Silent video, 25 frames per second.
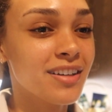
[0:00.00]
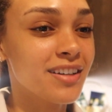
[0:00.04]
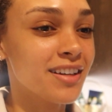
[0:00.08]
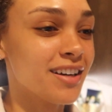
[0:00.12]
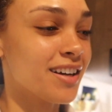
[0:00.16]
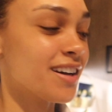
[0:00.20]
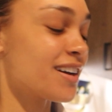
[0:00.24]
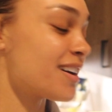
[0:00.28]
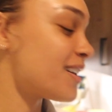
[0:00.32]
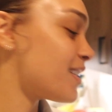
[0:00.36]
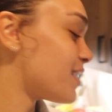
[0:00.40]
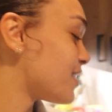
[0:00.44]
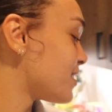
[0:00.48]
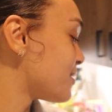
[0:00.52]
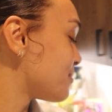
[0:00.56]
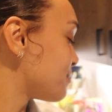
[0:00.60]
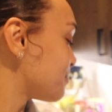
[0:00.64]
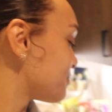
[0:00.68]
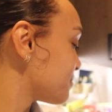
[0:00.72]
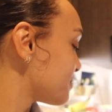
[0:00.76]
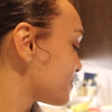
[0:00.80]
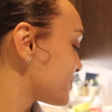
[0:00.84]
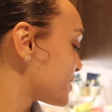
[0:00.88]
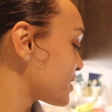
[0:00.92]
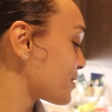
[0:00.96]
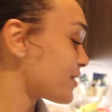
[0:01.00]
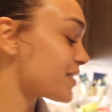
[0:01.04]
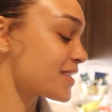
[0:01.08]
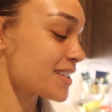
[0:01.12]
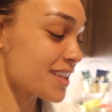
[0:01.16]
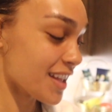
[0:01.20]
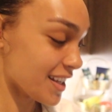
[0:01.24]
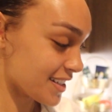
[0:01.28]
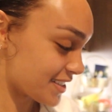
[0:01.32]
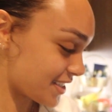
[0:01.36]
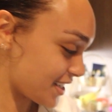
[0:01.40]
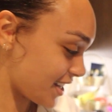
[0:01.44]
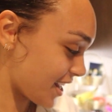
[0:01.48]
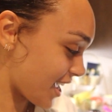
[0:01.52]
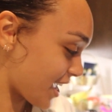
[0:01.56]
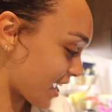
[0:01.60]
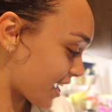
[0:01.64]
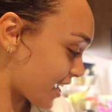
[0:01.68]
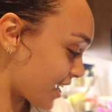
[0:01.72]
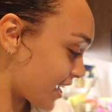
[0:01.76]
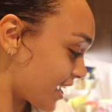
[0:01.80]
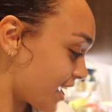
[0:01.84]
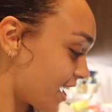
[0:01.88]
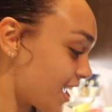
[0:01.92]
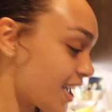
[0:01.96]
So I did that
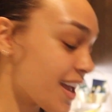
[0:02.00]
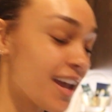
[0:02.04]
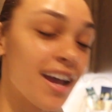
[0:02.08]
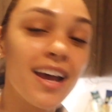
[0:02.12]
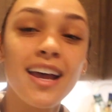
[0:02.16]
today.